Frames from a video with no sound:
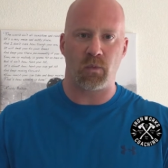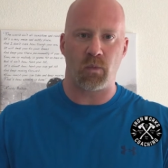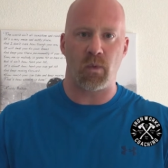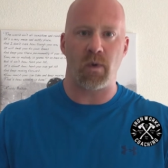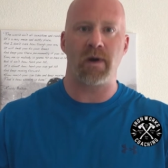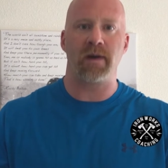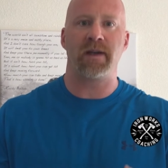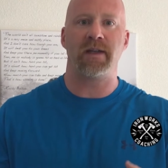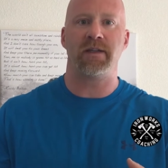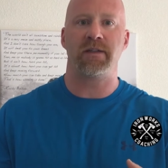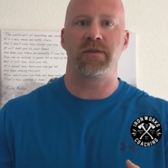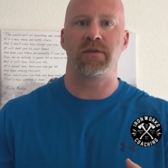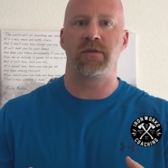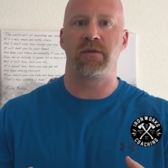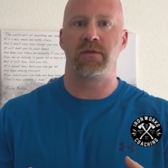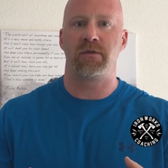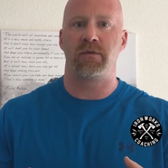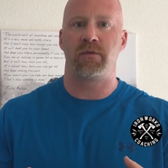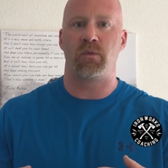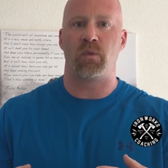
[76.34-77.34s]
want
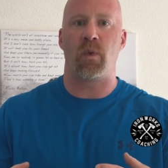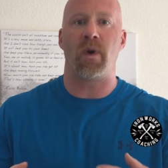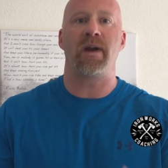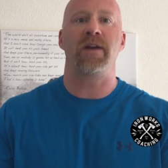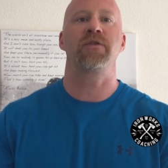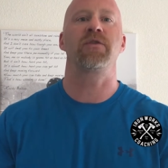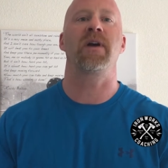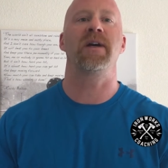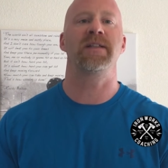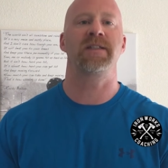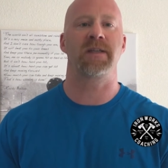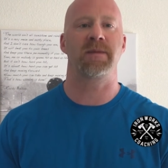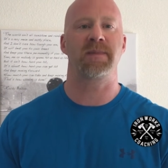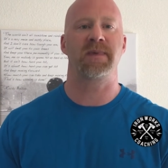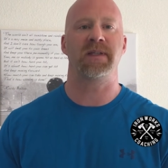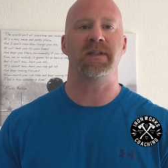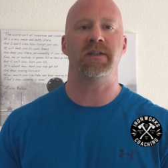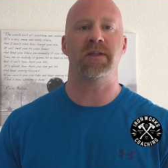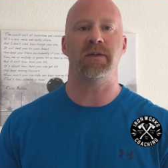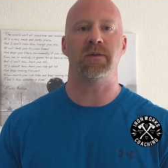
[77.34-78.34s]
to try
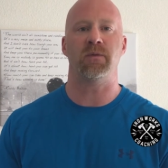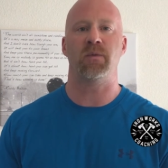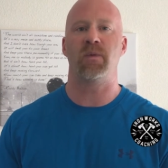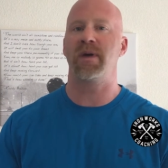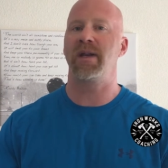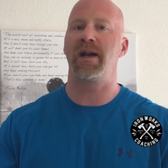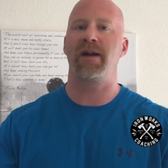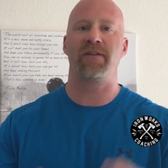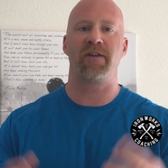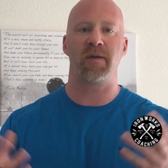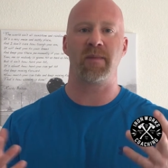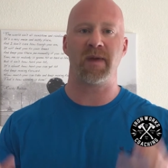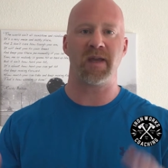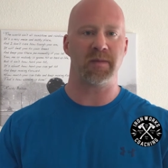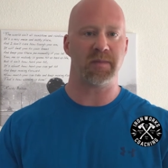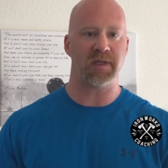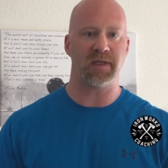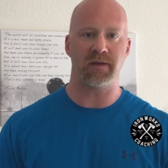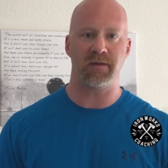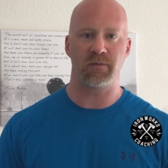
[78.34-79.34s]
something new, whatever it may
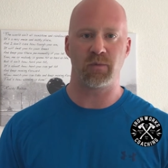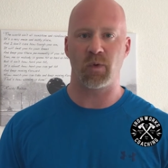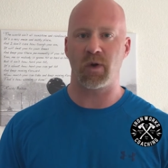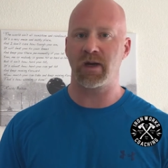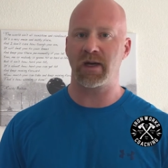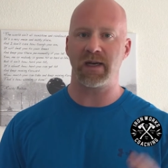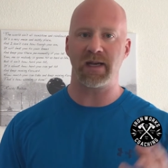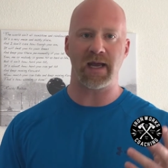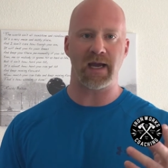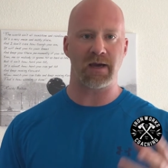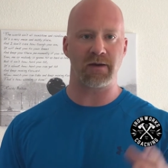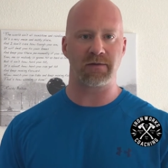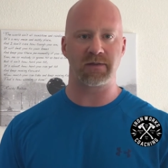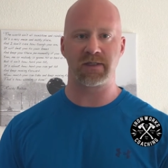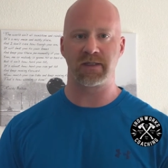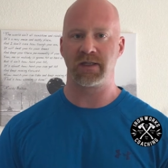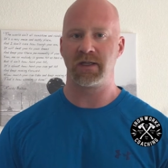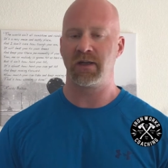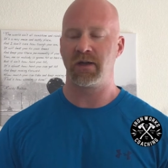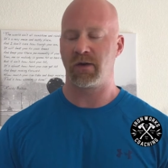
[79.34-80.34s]
be, working
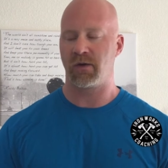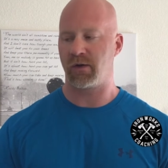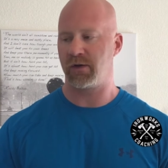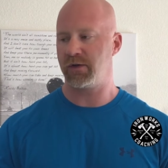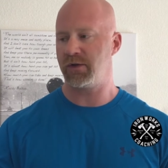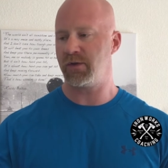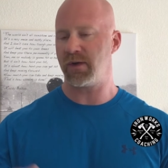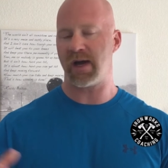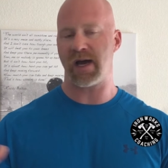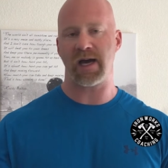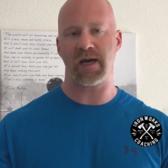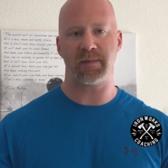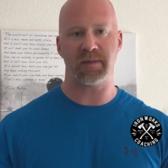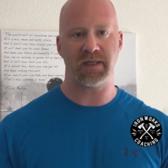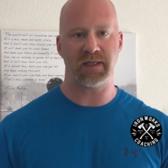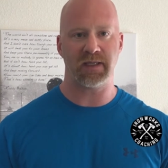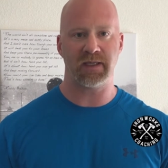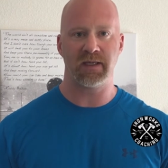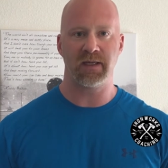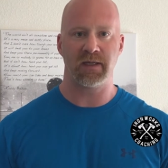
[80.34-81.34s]
out or a new
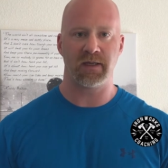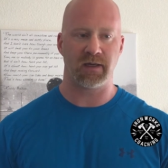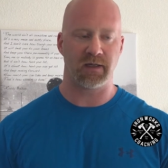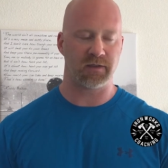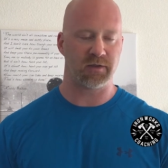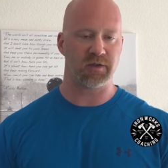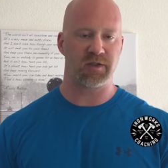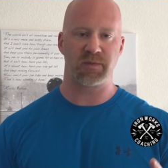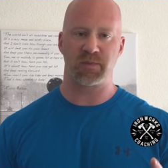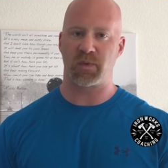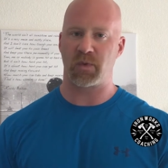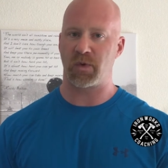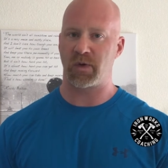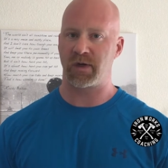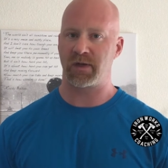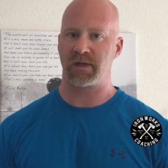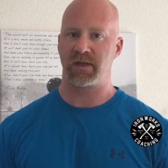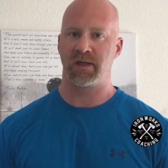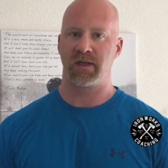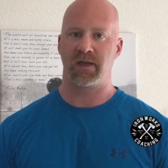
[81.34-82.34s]
hobby, a new
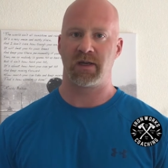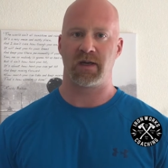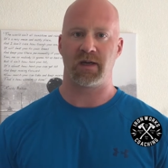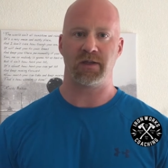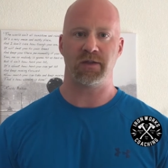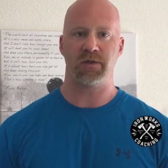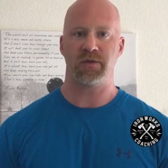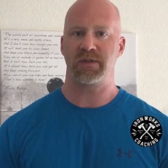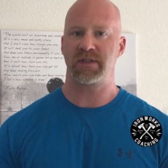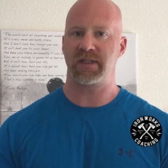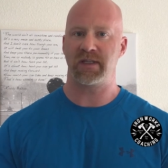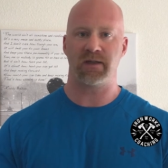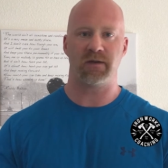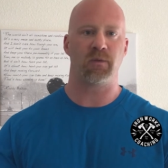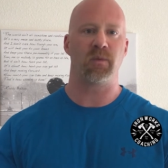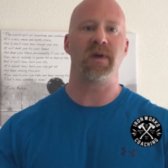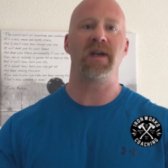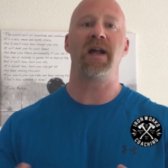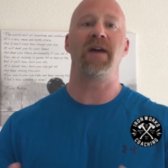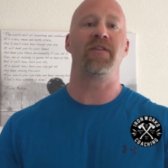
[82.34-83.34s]
sport, a new skill,
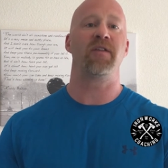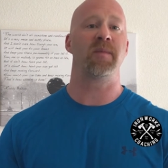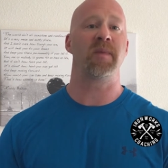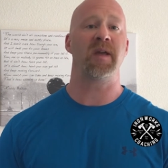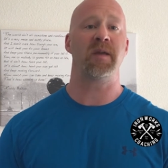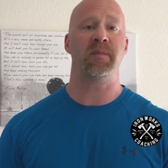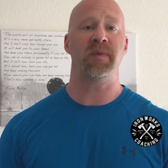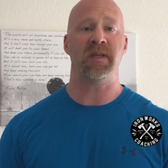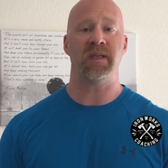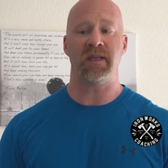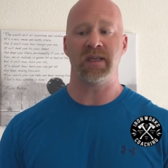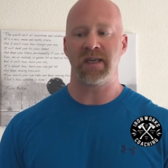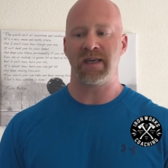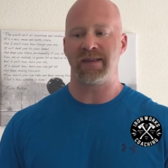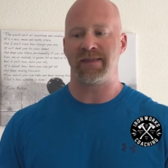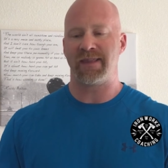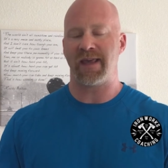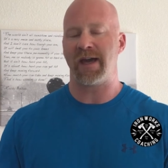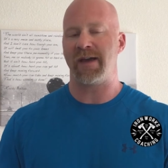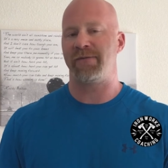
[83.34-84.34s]
whatever it may be,
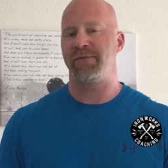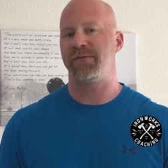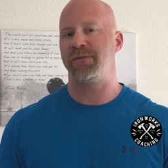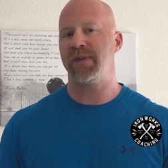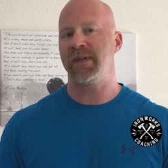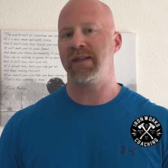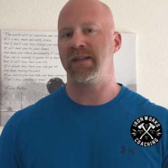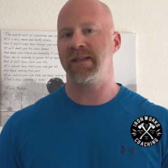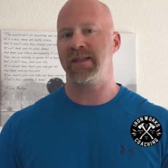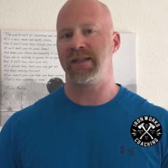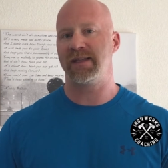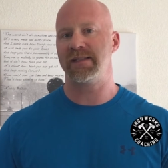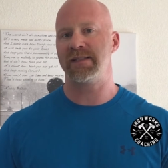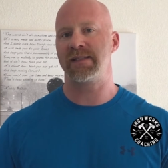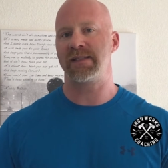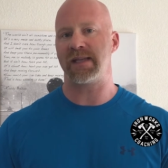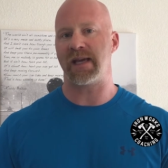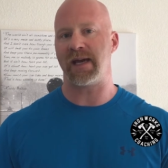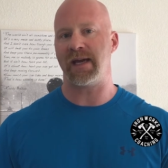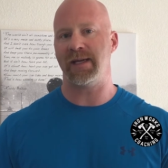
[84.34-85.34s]
that feeling
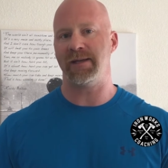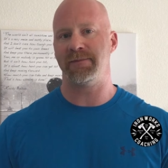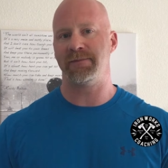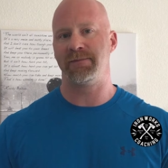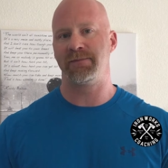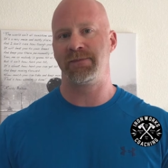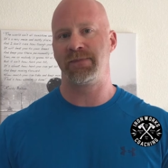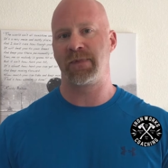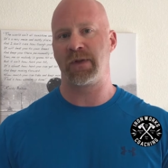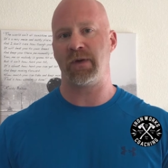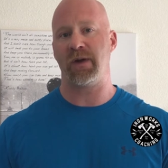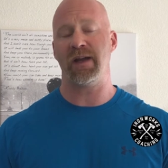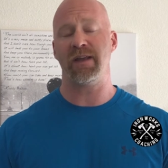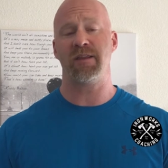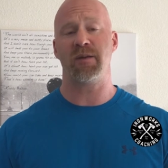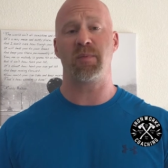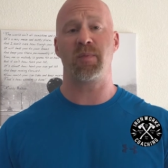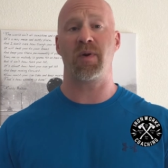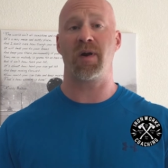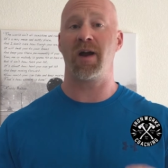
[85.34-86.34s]
inside, right?
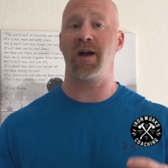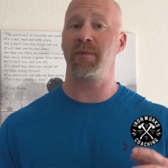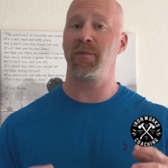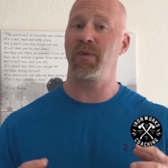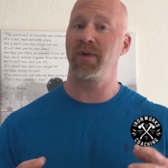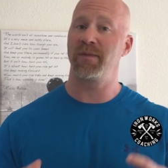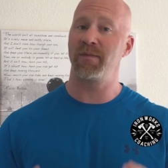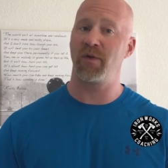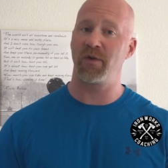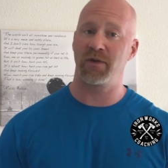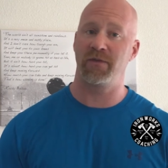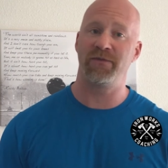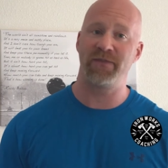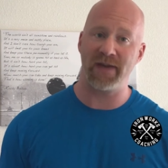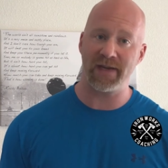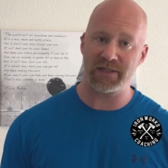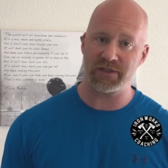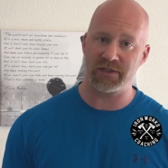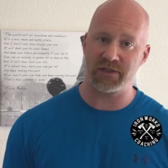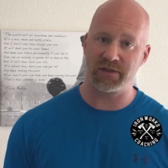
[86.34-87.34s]
The problem with
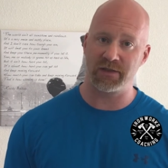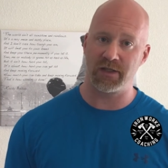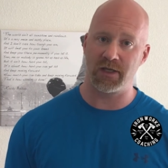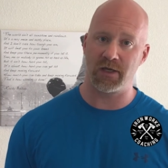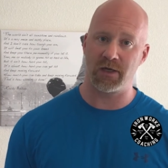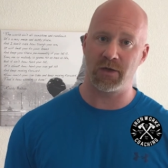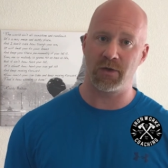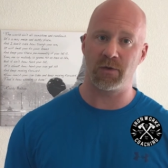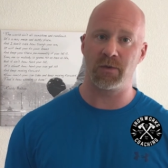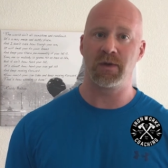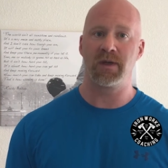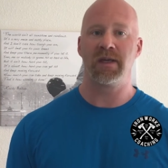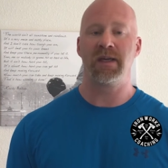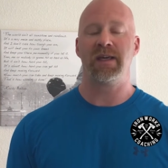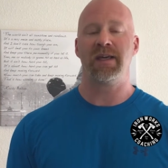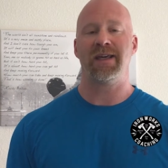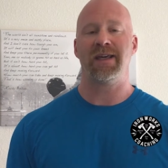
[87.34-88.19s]
motivation though